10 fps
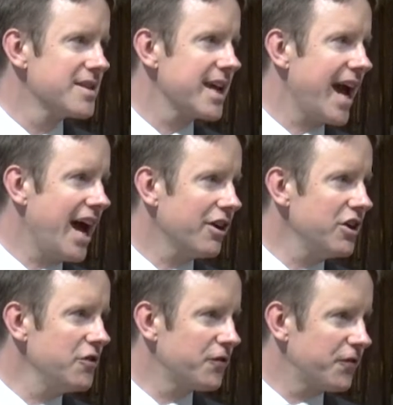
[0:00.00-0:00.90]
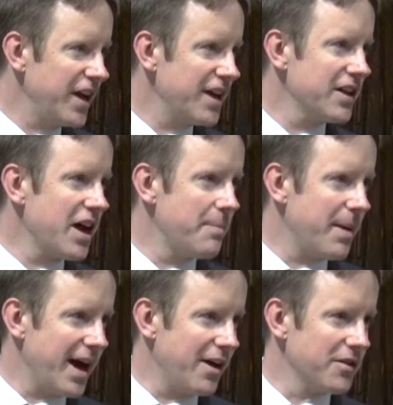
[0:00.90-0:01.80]
See, how you feel
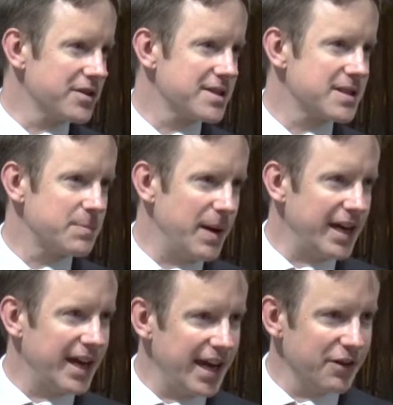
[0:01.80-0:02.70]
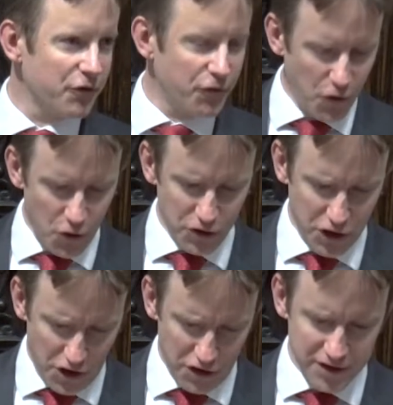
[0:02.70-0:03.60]
about speaking for
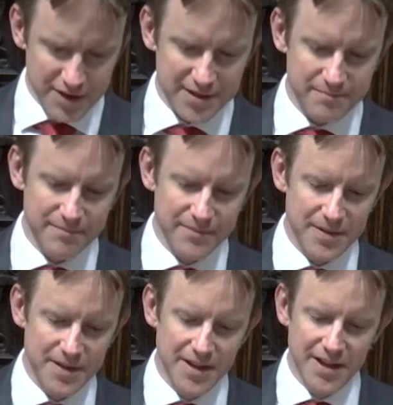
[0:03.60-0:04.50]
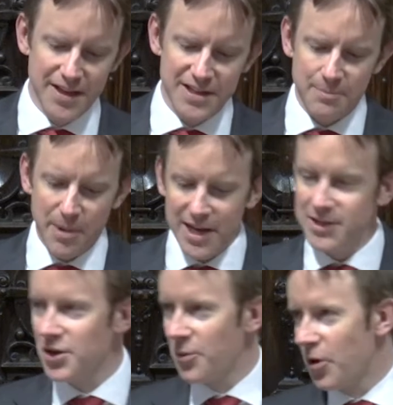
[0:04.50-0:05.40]
God
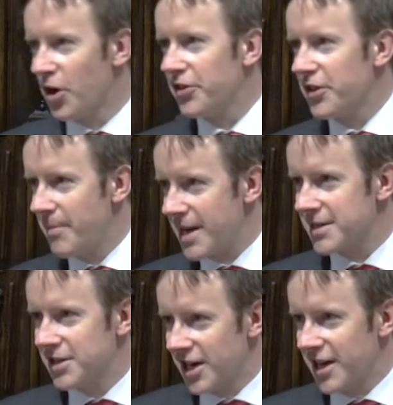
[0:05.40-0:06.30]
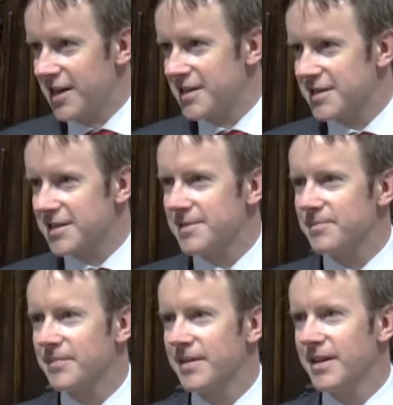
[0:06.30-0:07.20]
depends on what the message is.
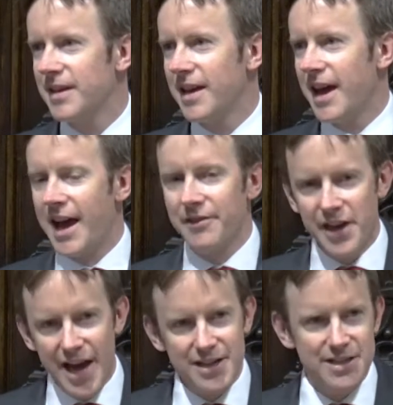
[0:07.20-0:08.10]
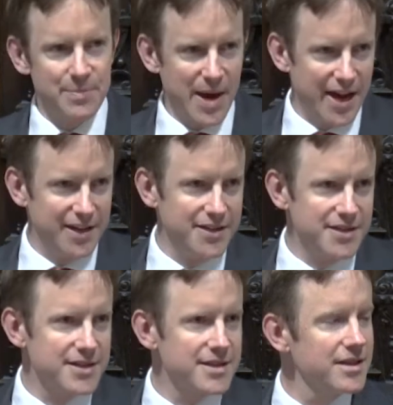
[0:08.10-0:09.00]
And that
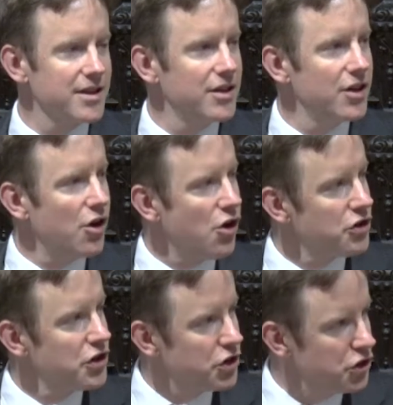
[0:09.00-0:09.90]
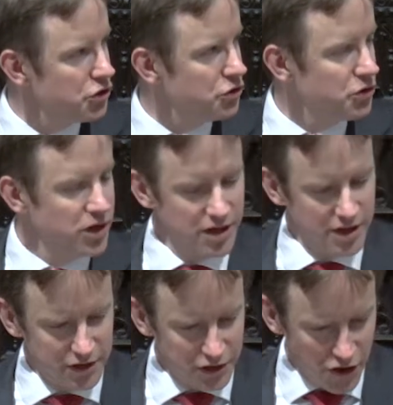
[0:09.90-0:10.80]
depends on who
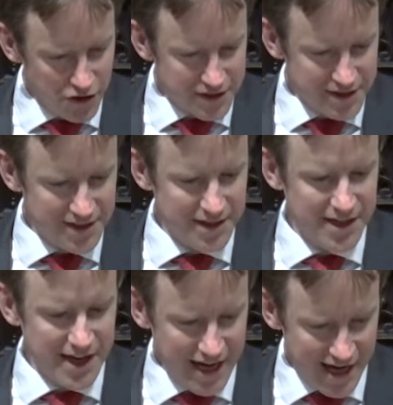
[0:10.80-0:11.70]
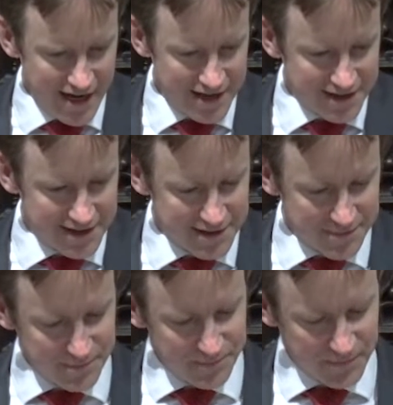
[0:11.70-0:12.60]
God is.